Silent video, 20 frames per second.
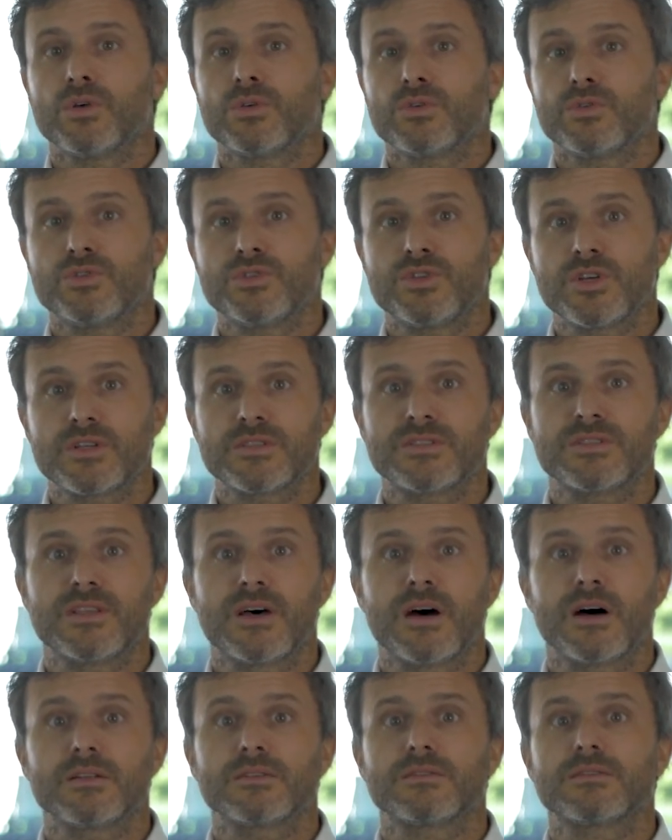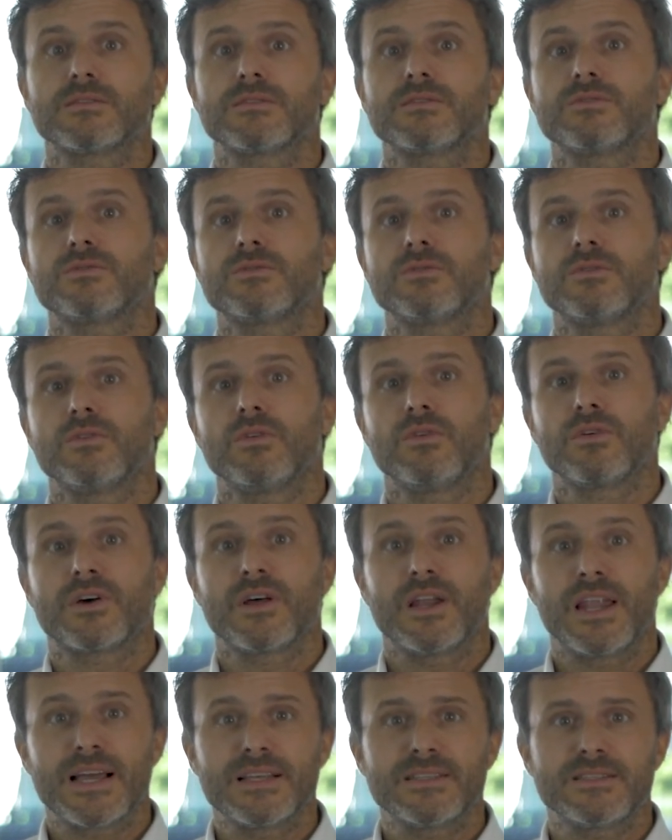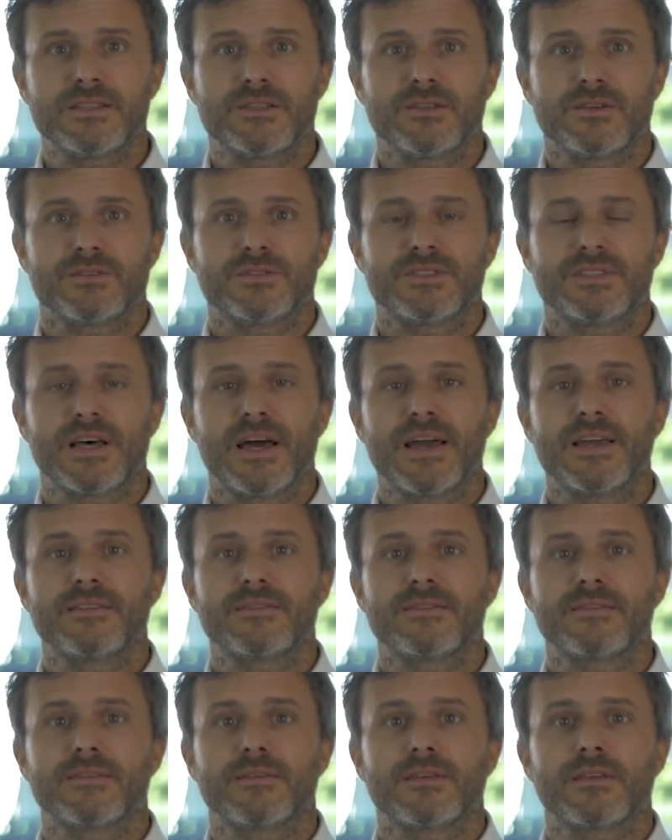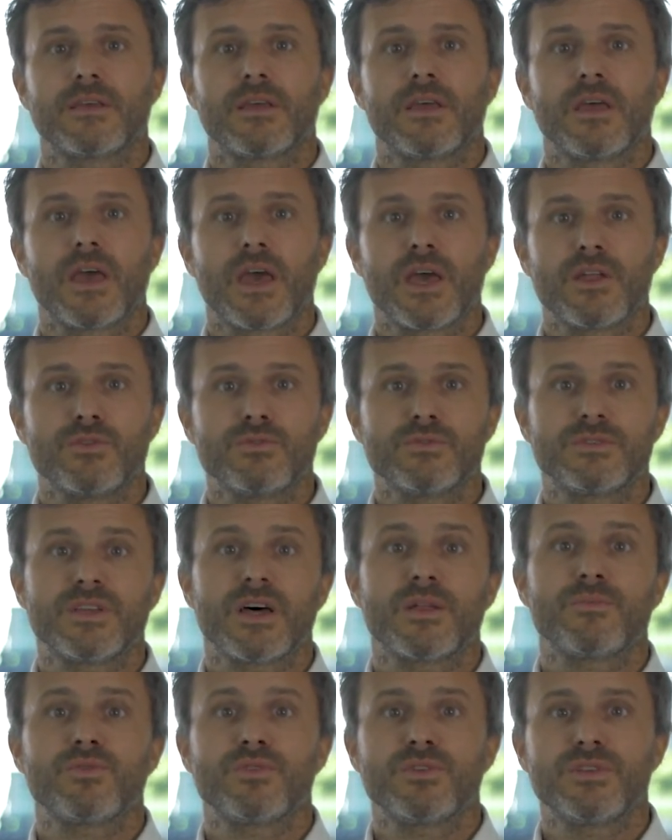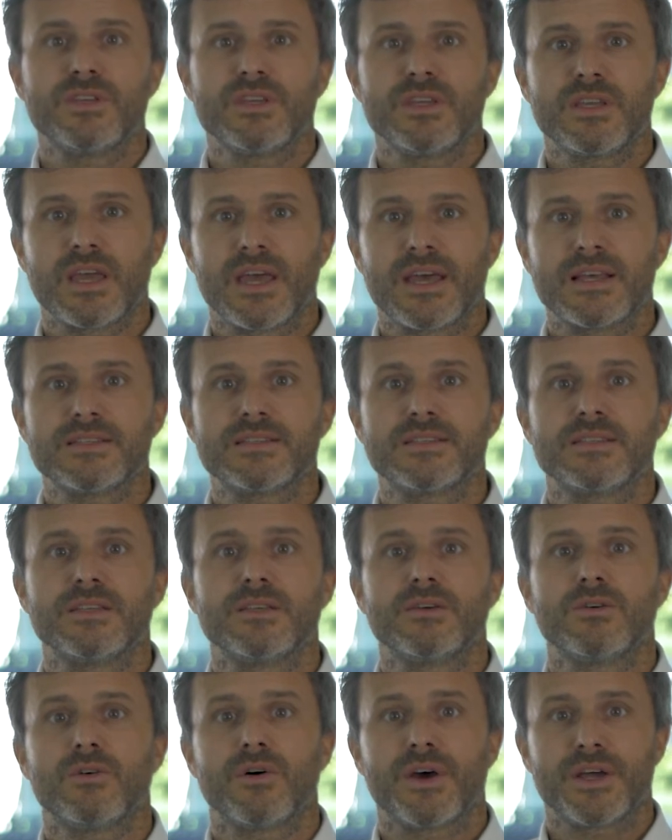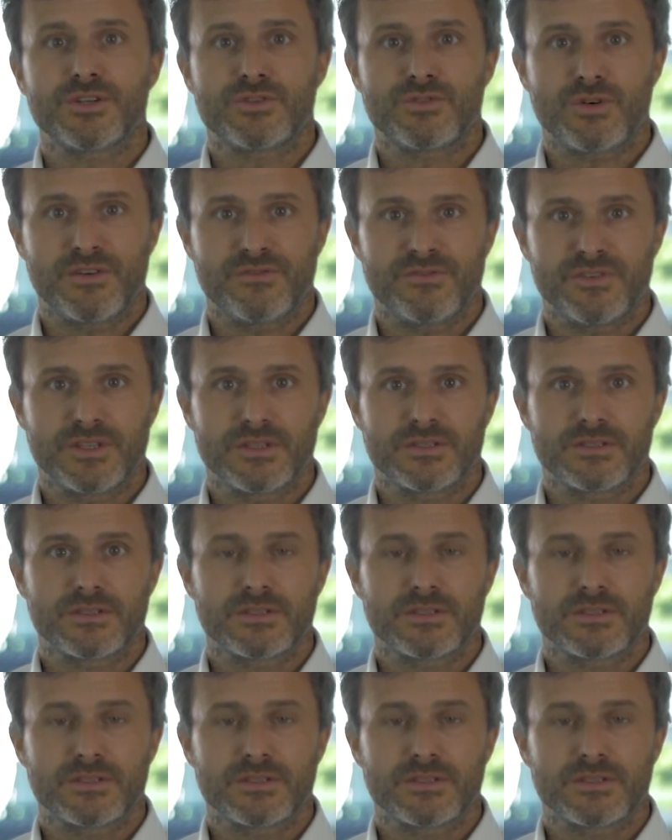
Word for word: You just start localizing your site and you start building SEO and traffic.